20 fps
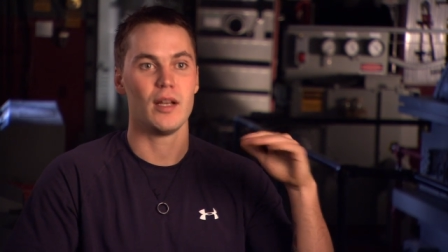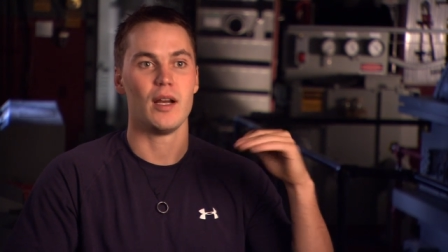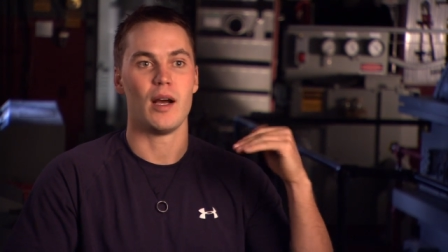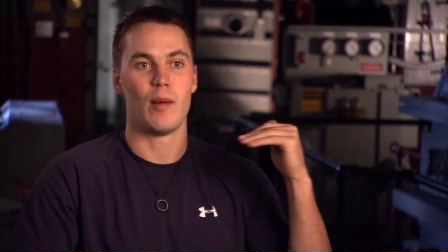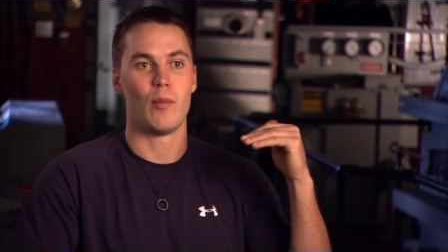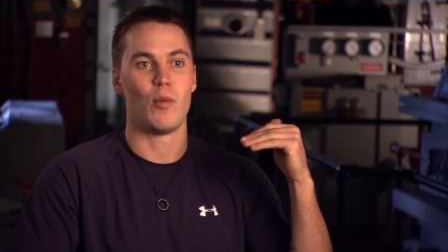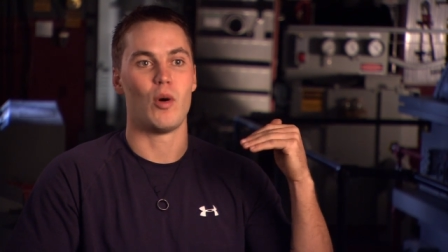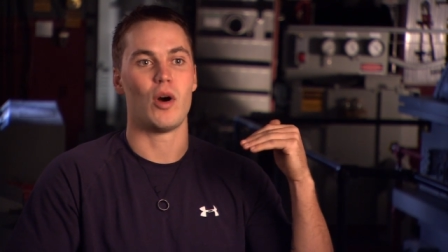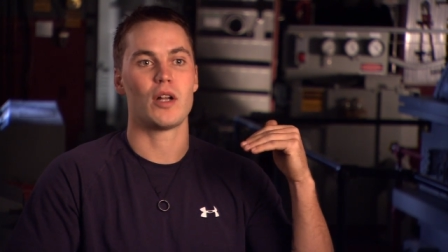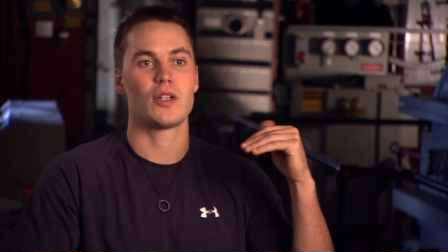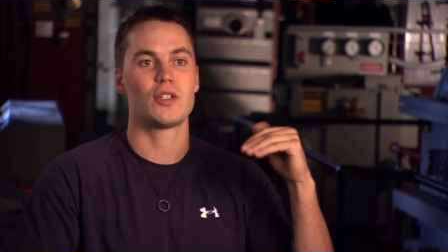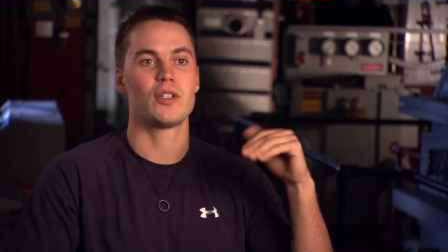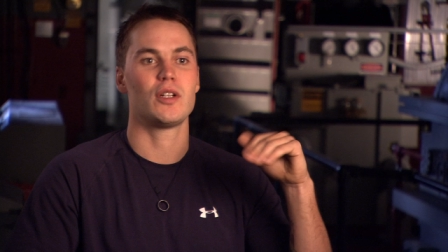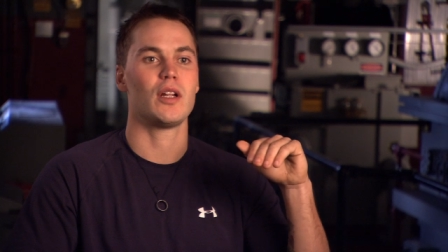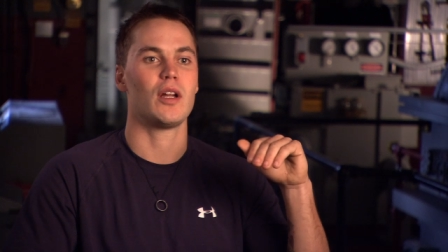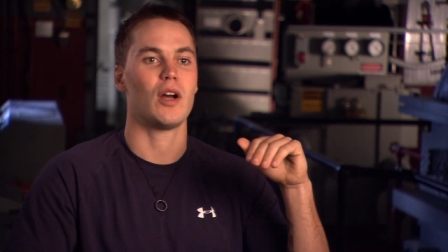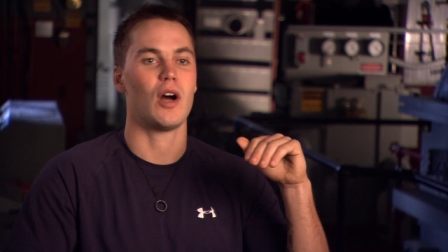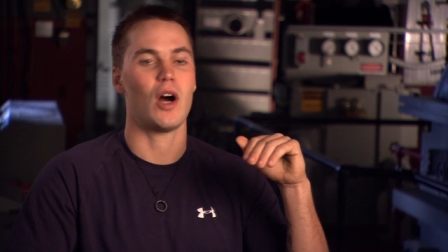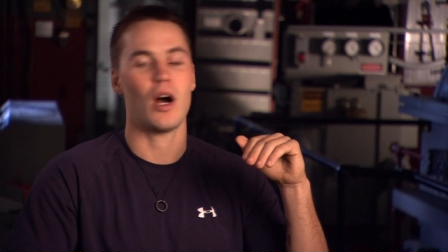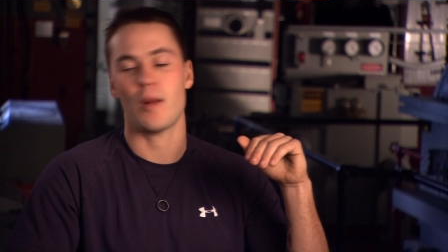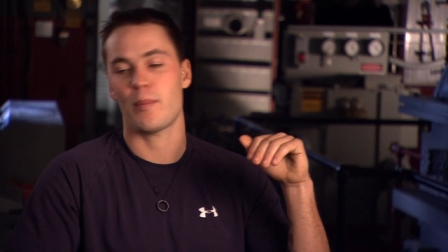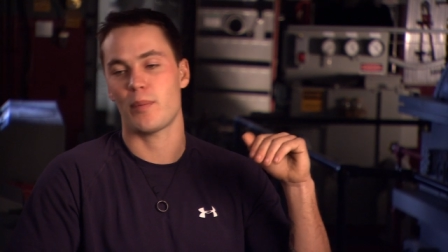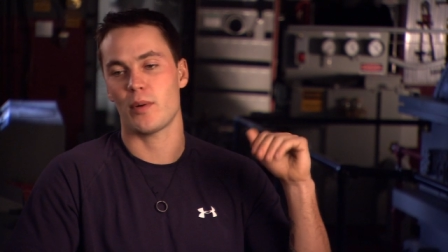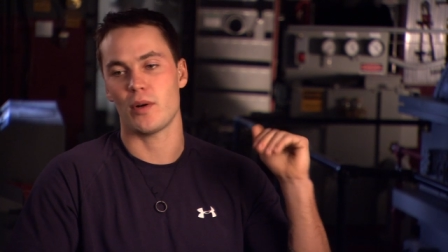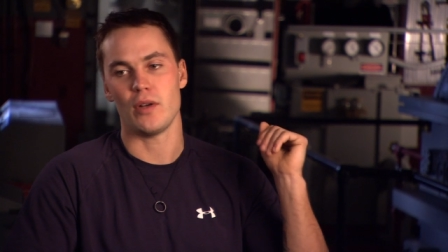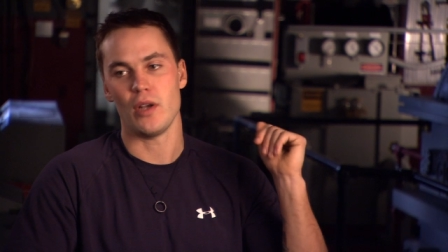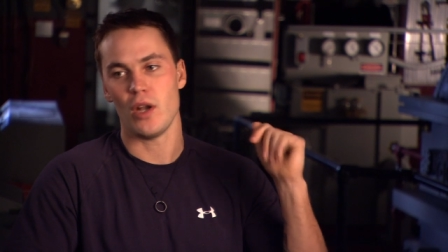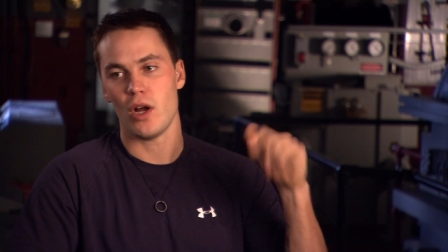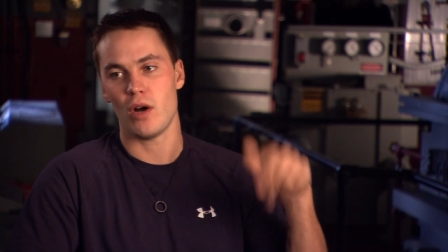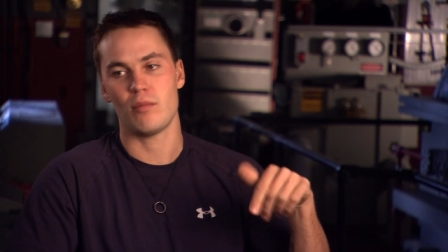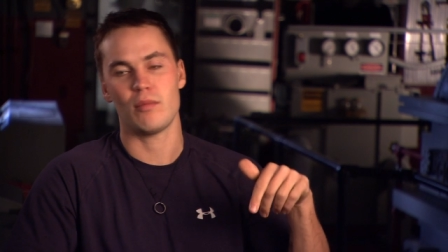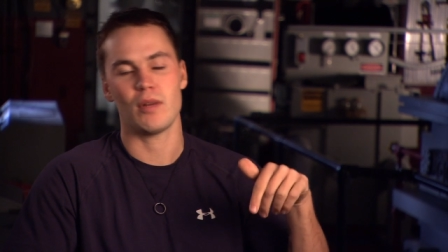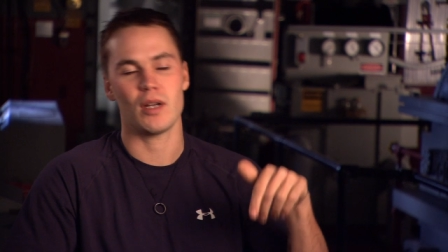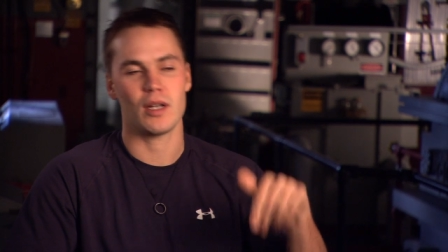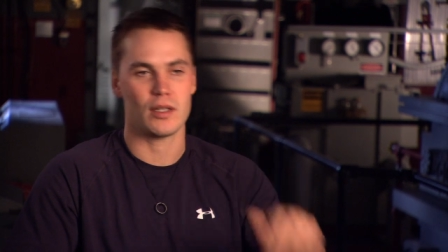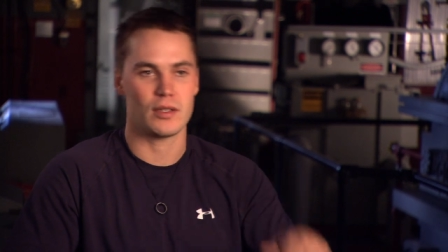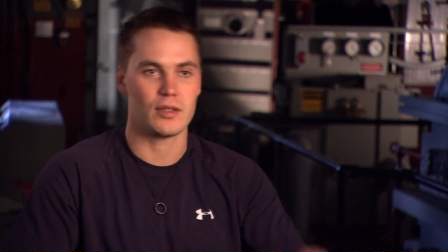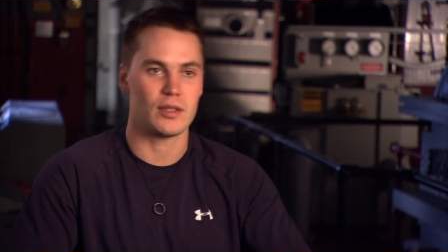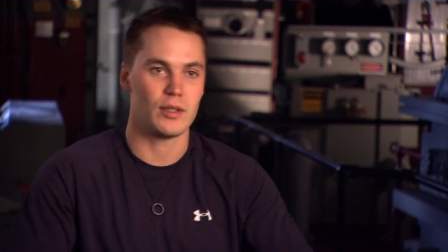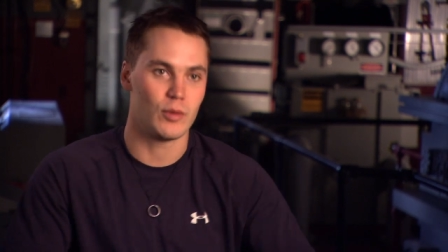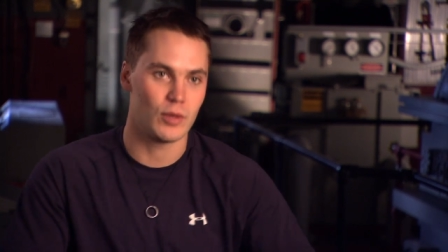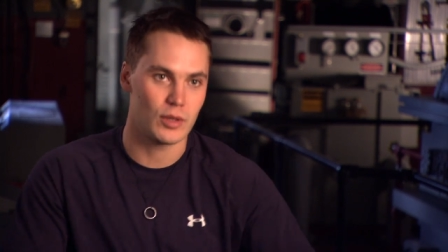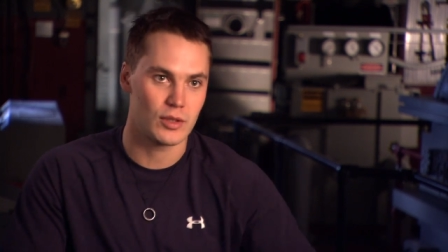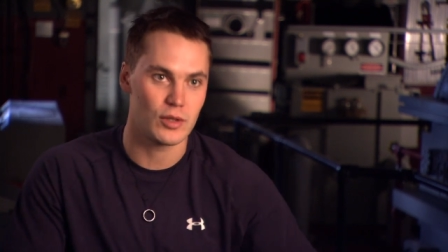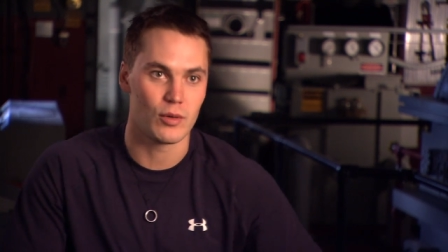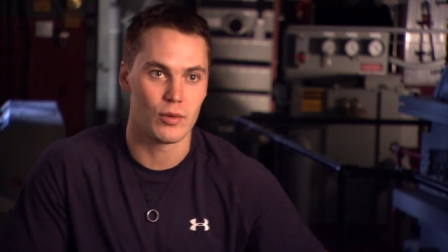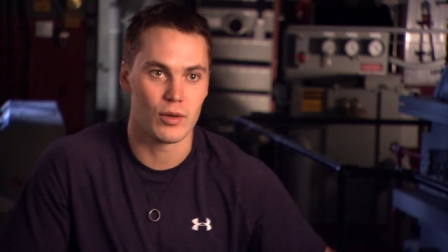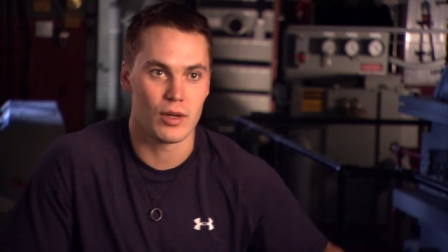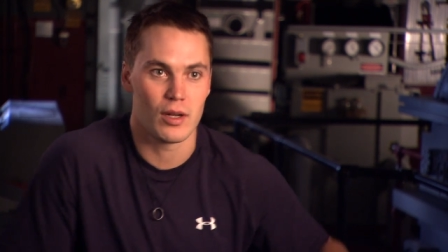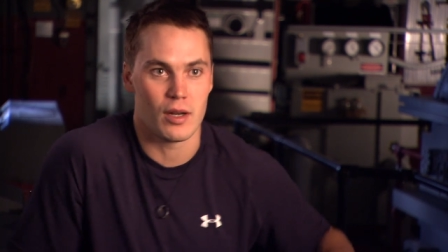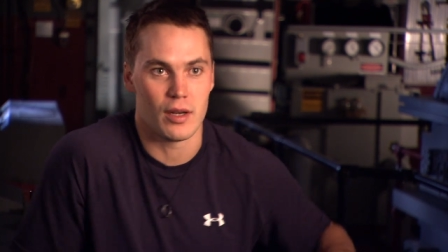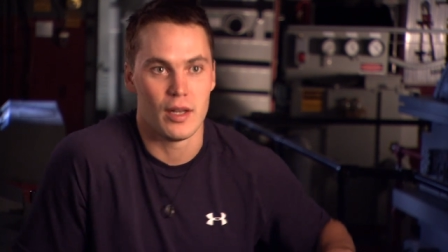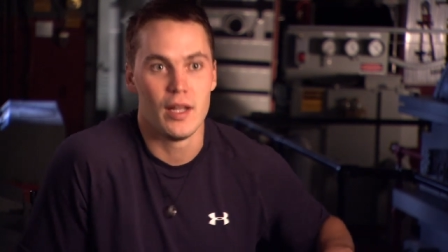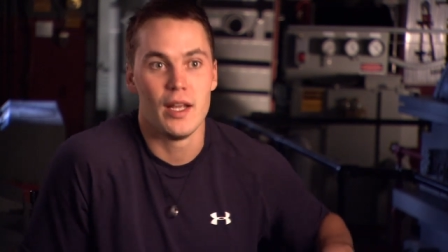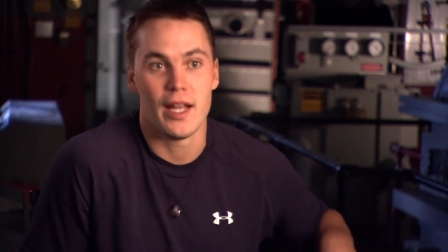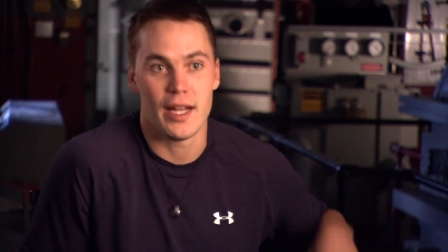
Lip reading: I'm watching it. Hopper, nope, I'm going to see what's going on.